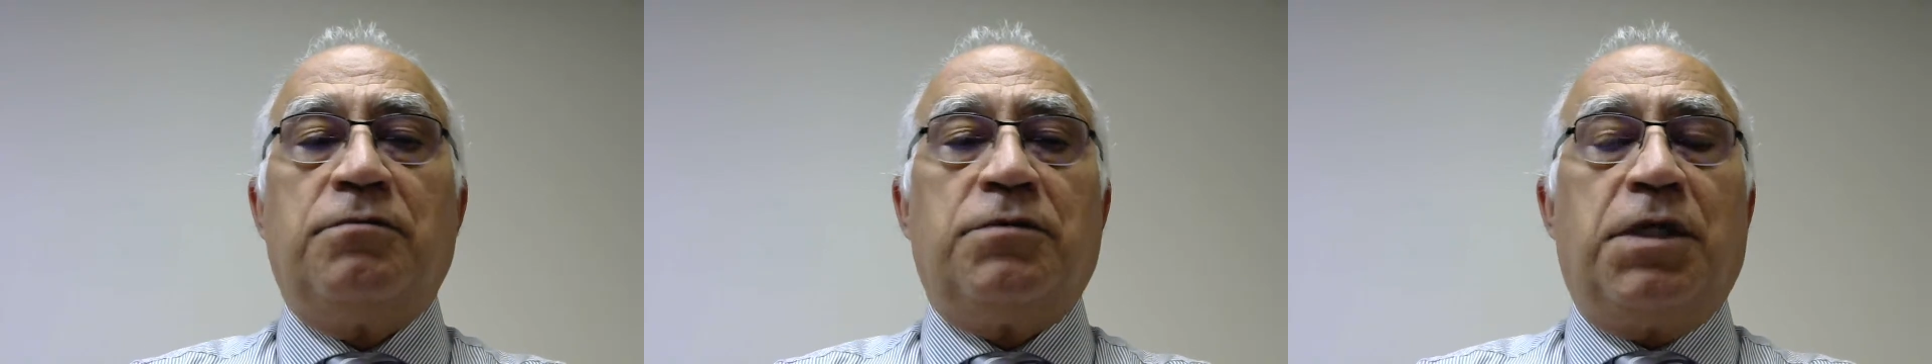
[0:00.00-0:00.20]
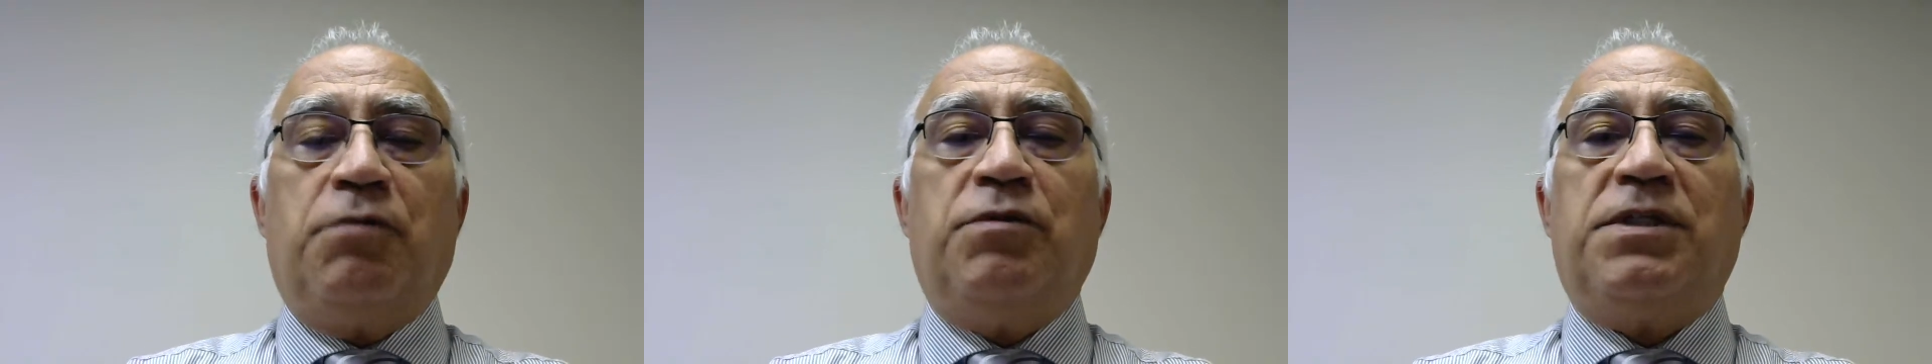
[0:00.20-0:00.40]

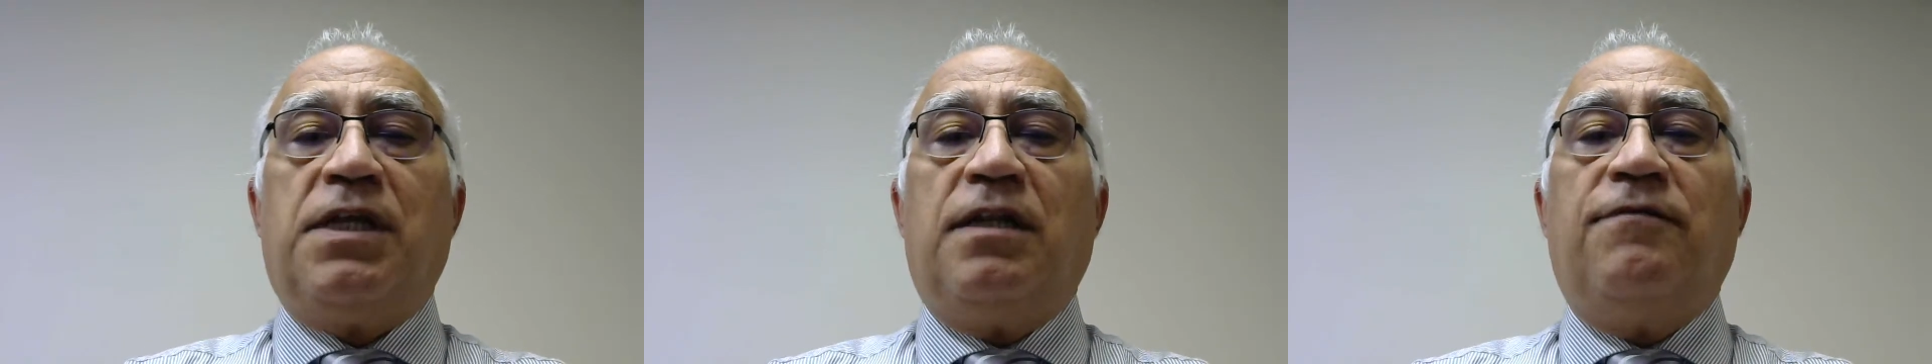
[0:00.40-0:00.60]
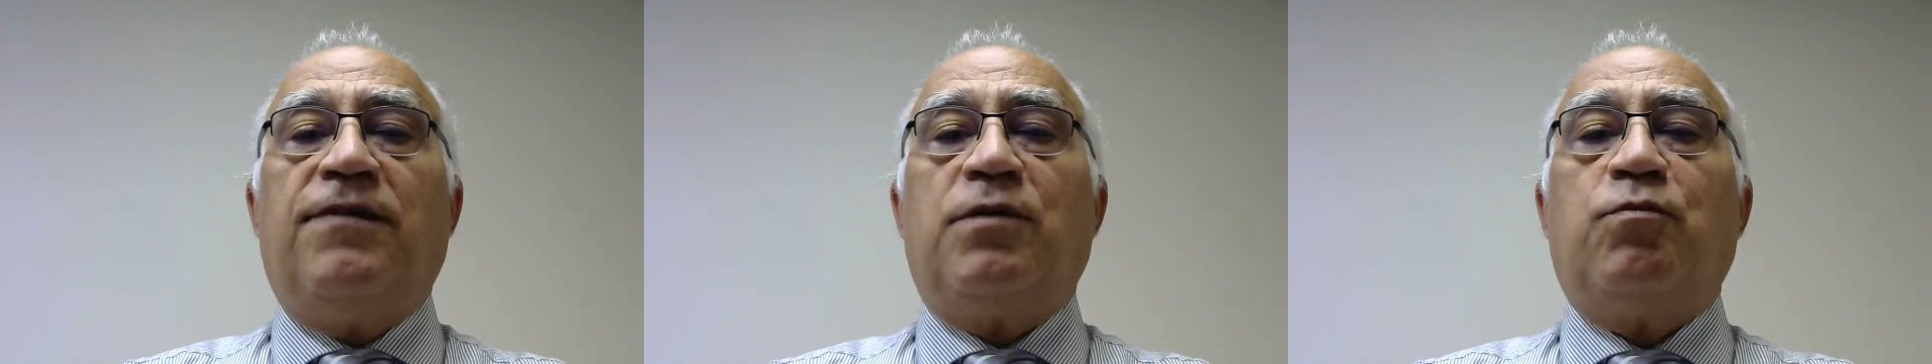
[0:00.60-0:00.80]
The
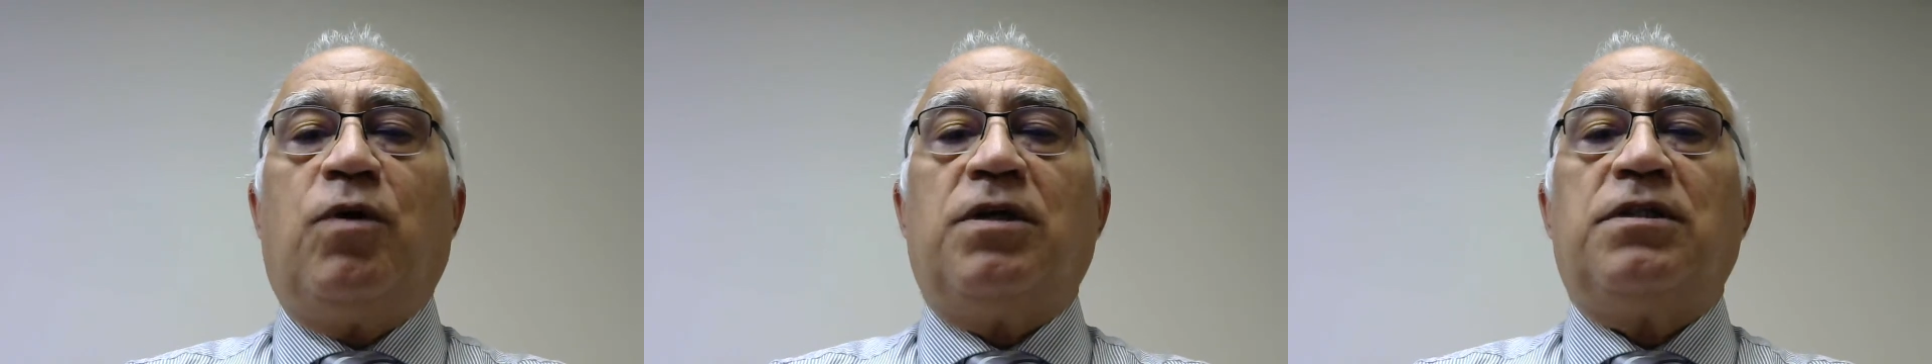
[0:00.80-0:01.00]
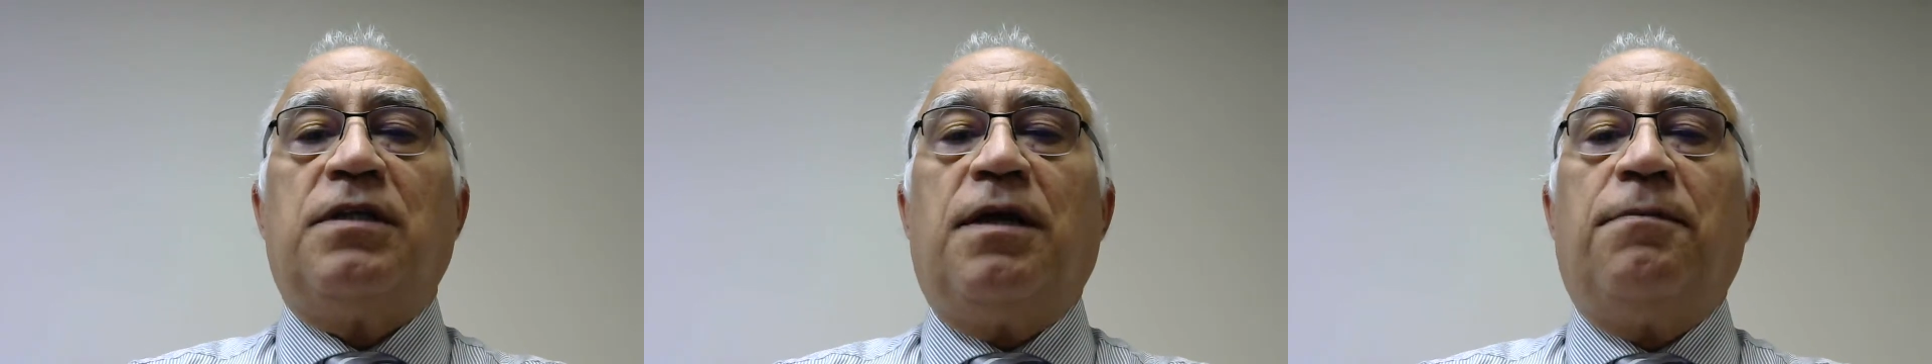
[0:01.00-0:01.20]
recent event
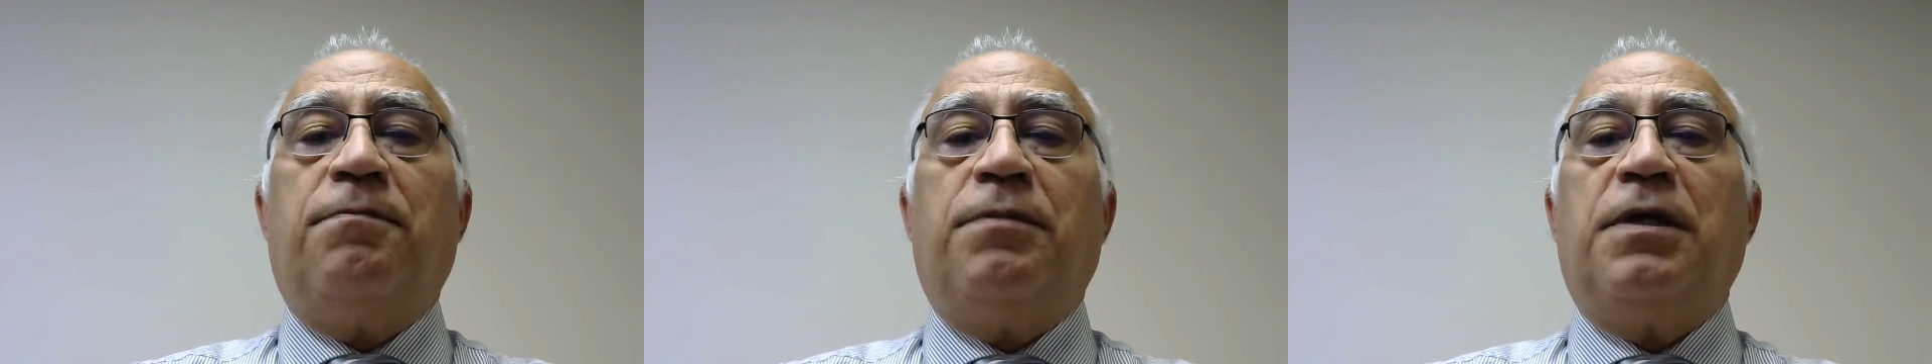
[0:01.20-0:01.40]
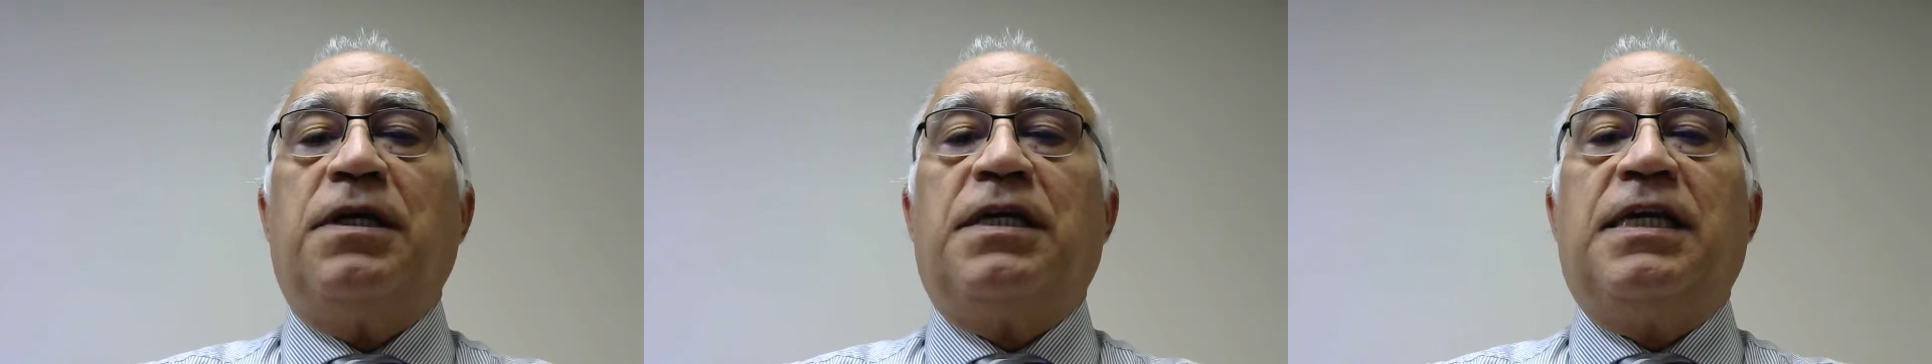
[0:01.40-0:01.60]
was a
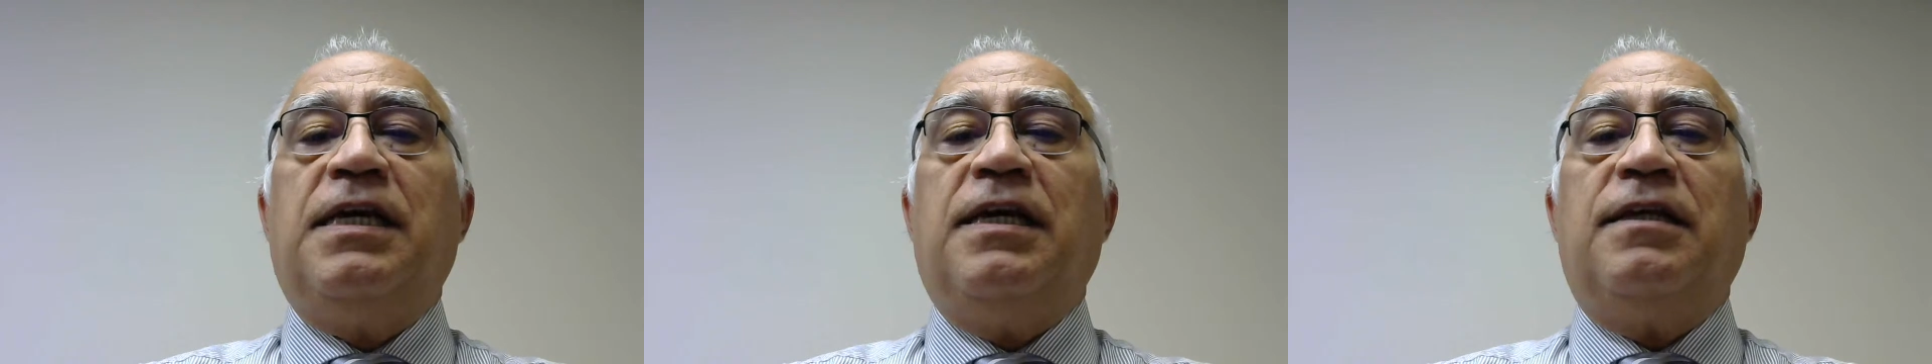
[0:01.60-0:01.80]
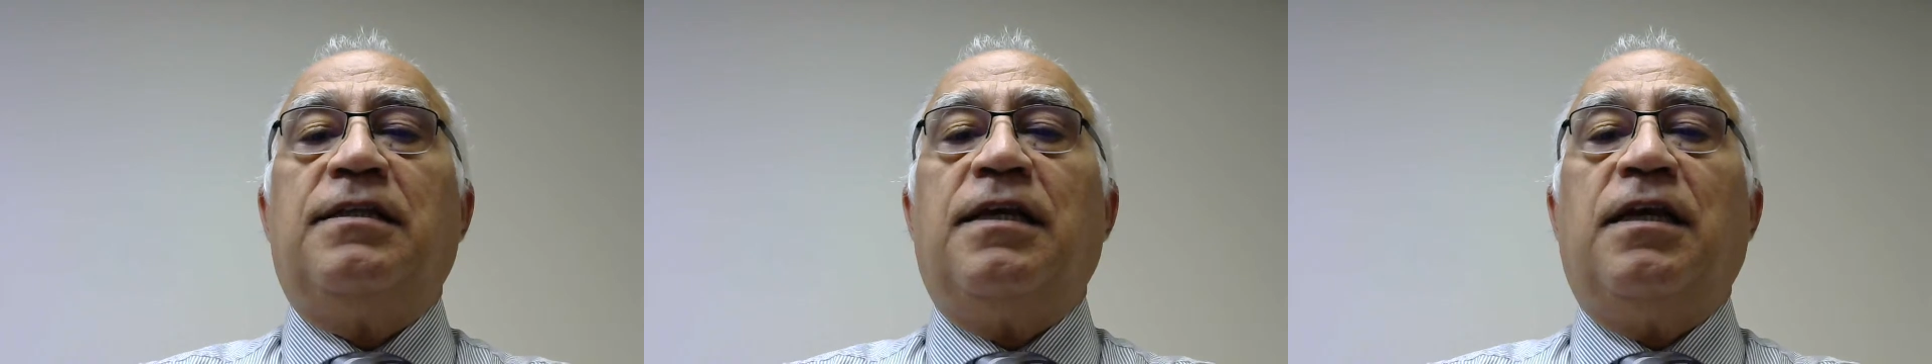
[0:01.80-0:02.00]

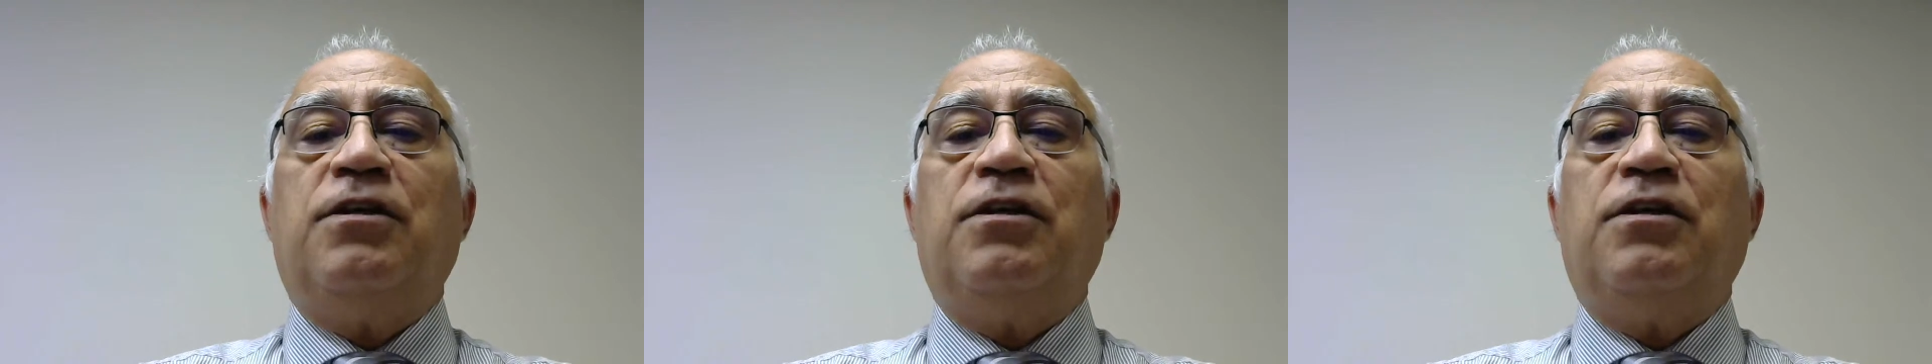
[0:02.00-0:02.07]
kid